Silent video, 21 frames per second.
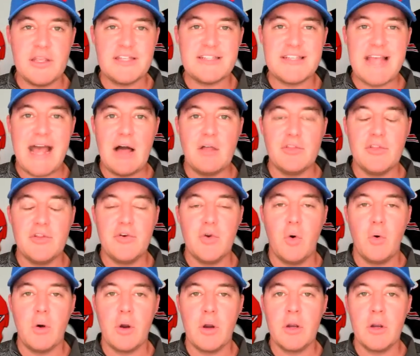He's out the
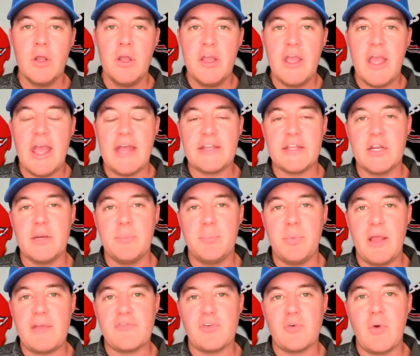door and going to
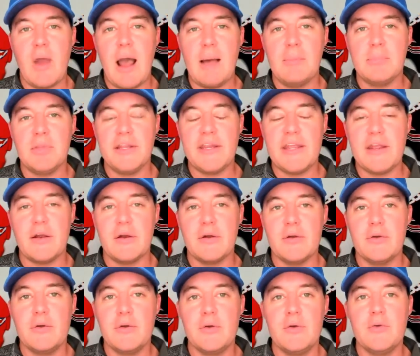play for Rob
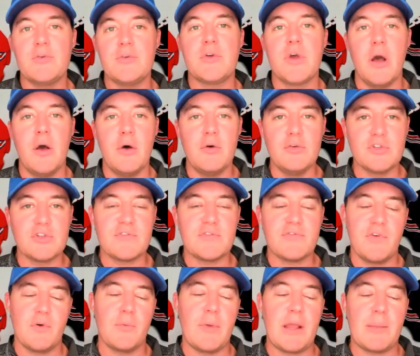Lanier, who
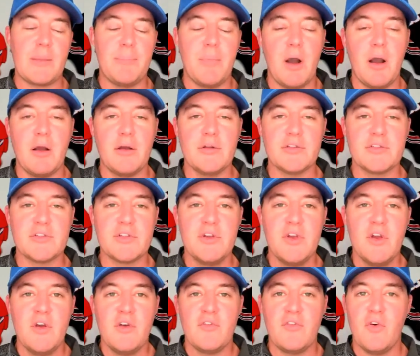coached for Rick Barnes
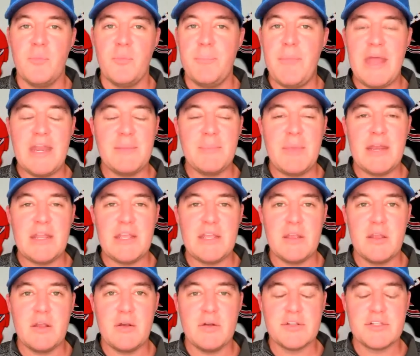for many,
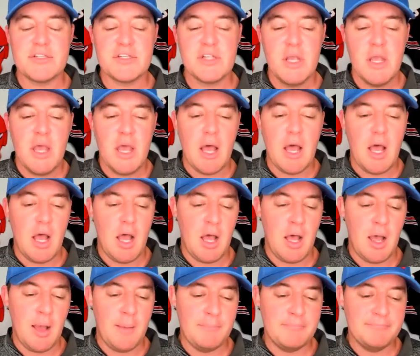many years
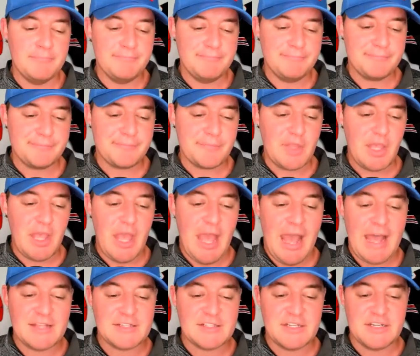
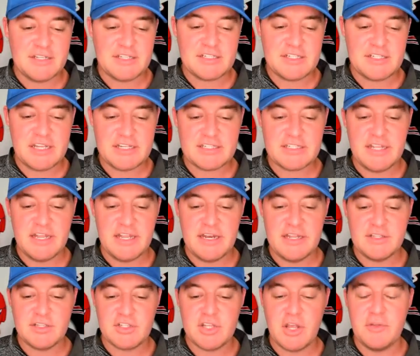as an
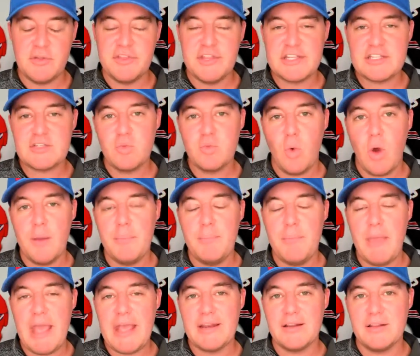assistant. And so this
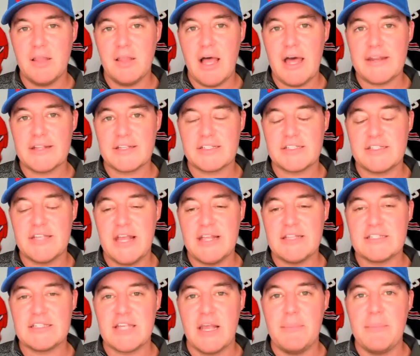one made a lot of
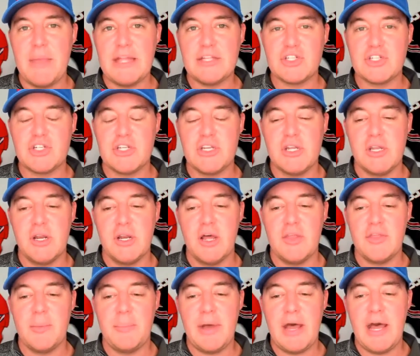sense. I mentioned it
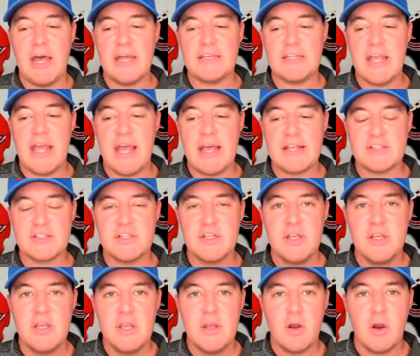on the podcast
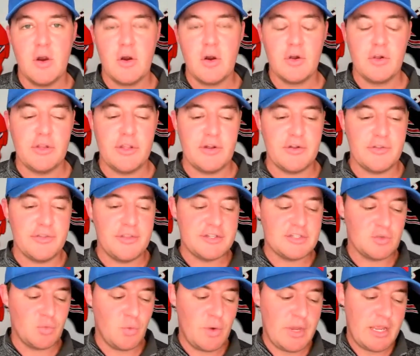earlier
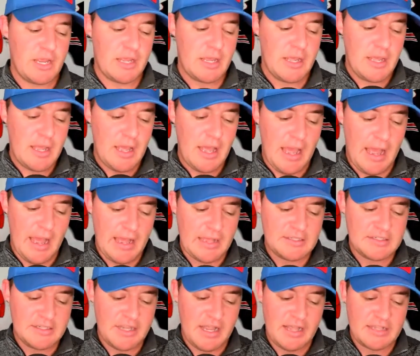this week
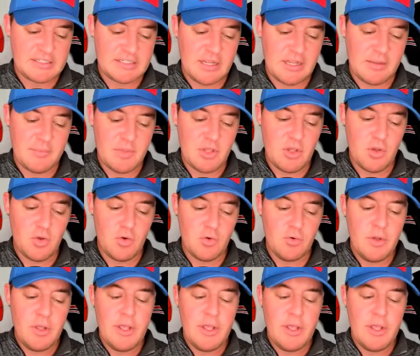as SMU.